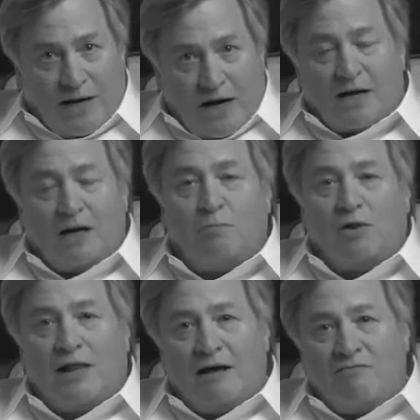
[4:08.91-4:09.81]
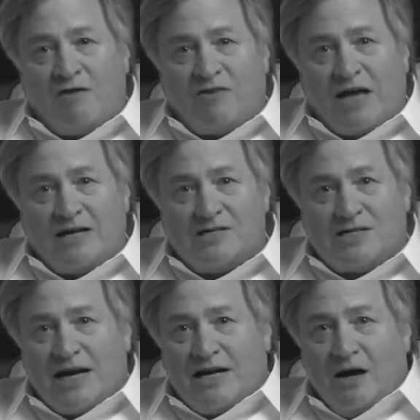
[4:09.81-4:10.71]
we're not going to pull out of
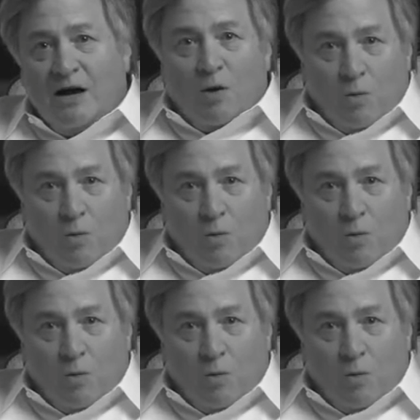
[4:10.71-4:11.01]
Afghanistan.